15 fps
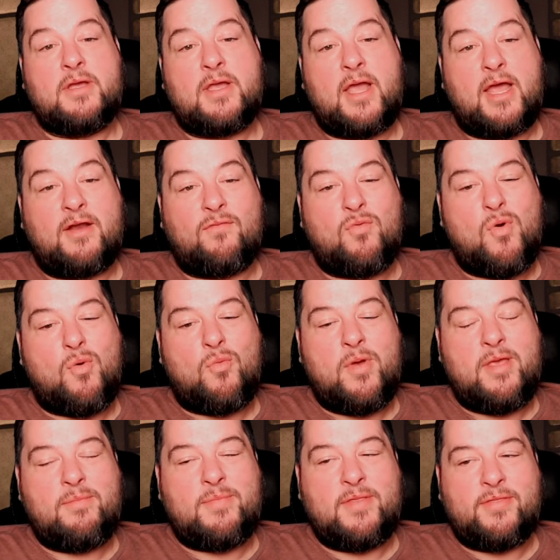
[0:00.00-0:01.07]
kind of what
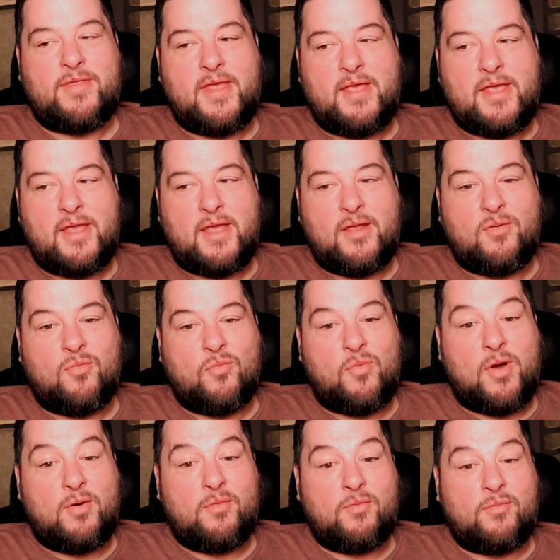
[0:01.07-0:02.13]
we've been thinking and
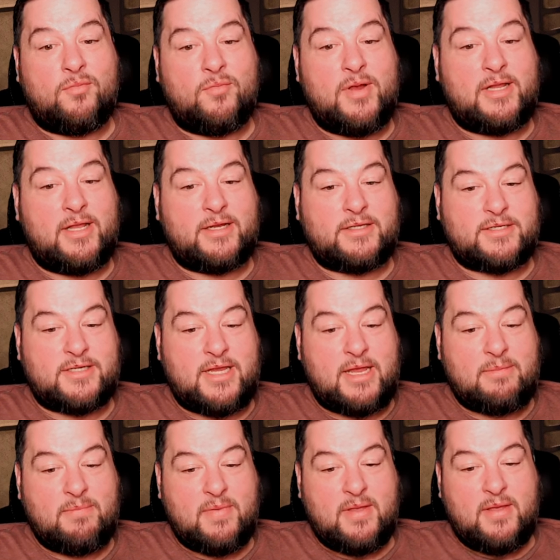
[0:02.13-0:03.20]
what we'd like to
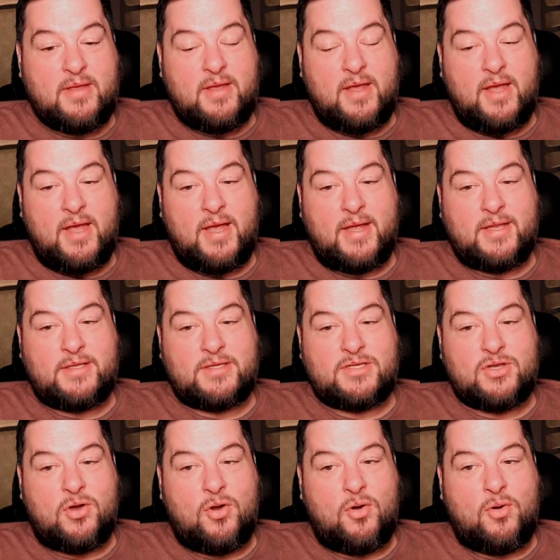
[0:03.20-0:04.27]
see. And
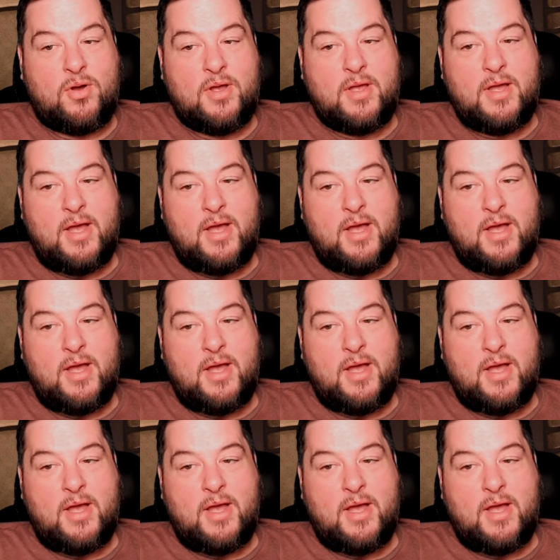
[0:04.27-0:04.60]
so